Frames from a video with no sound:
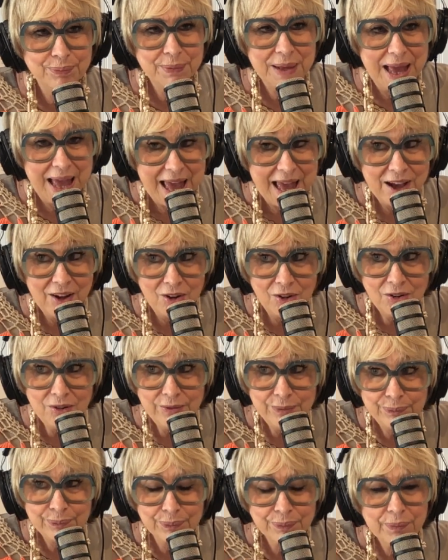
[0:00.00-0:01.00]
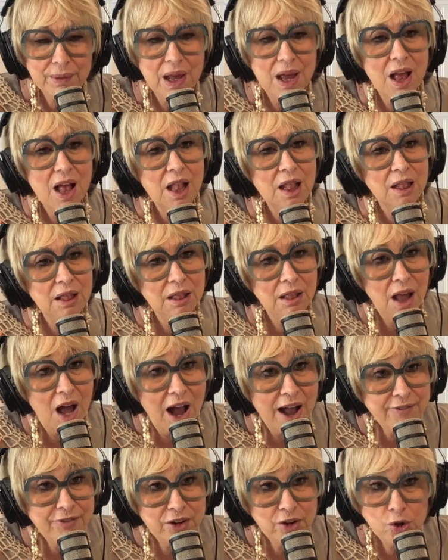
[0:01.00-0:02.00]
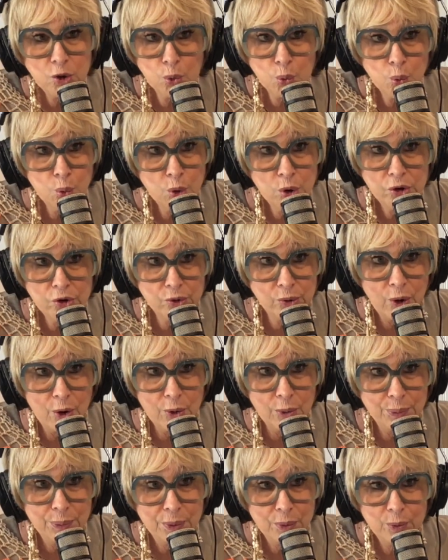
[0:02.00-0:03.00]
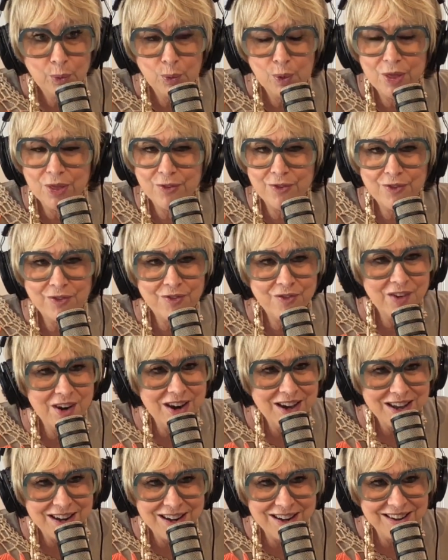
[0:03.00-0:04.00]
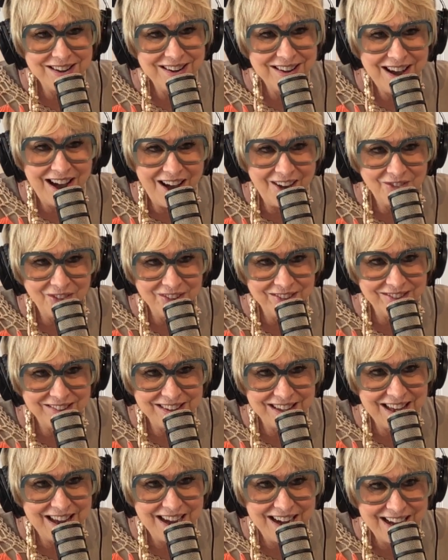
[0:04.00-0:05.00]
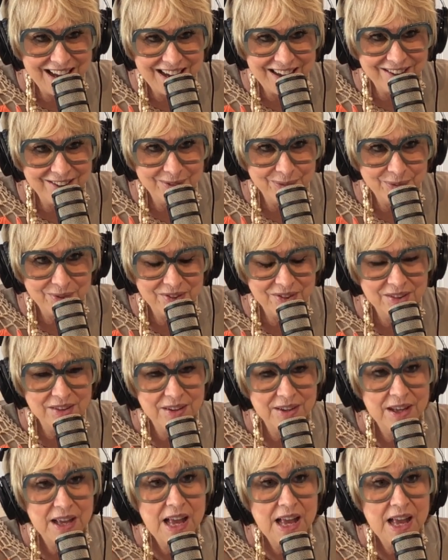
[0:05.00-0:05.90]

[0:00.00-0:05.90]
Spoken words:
L, liven your wardrobe with fun novelty items.